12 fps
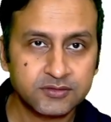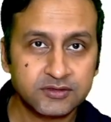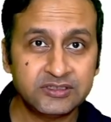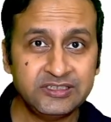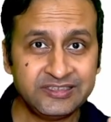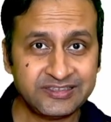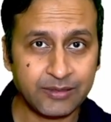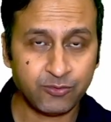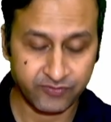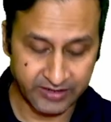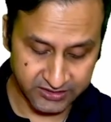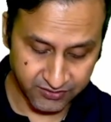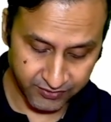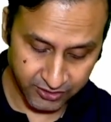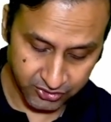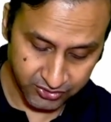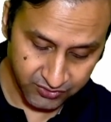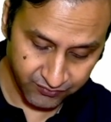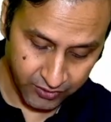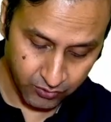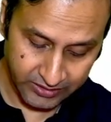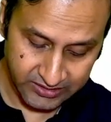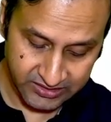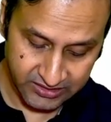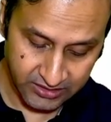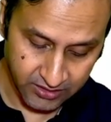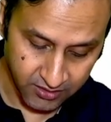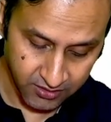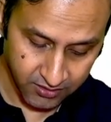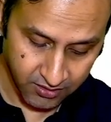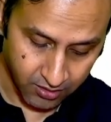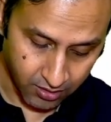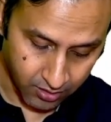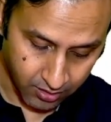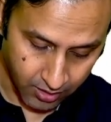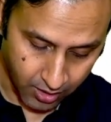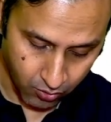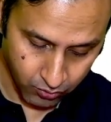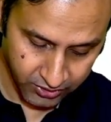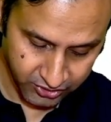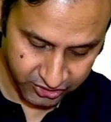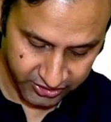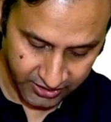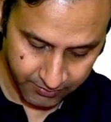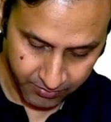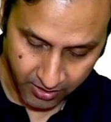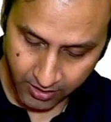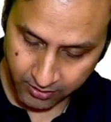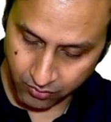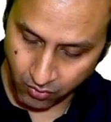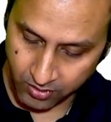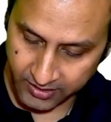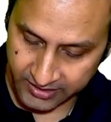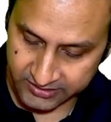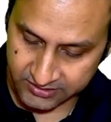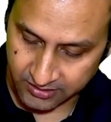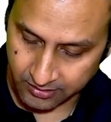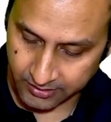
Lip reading: These type of calcifications where you can see a round shape are called as